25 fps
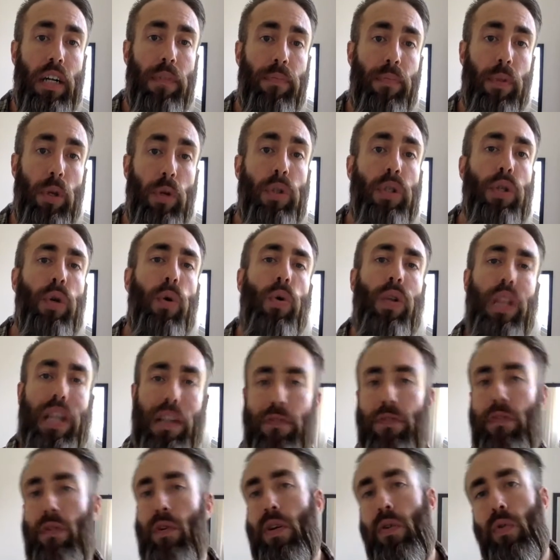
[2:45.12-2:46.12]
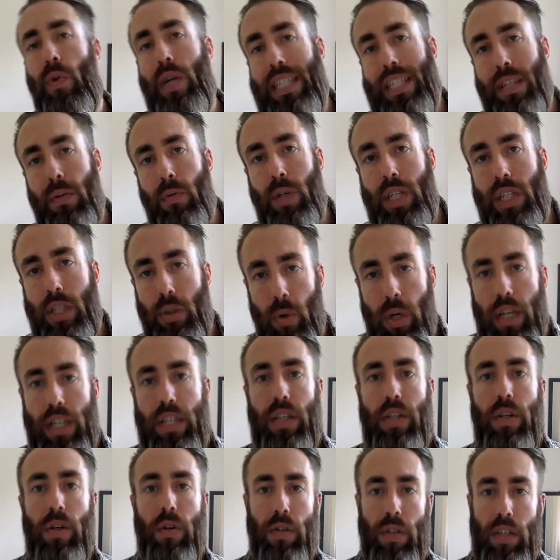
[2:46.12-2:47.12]
Those calling for a greater
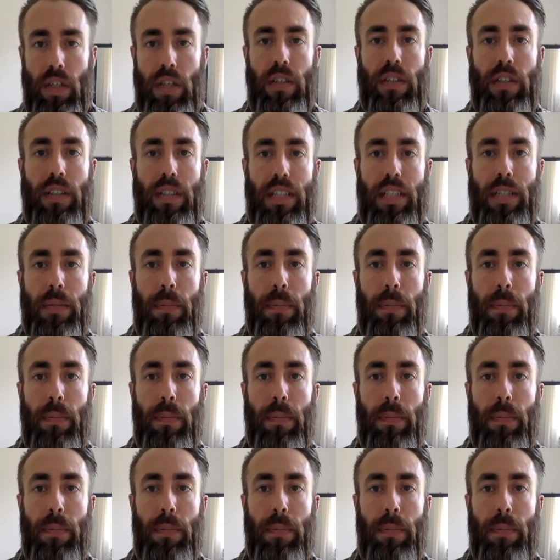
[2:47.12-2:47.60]
restriction on guns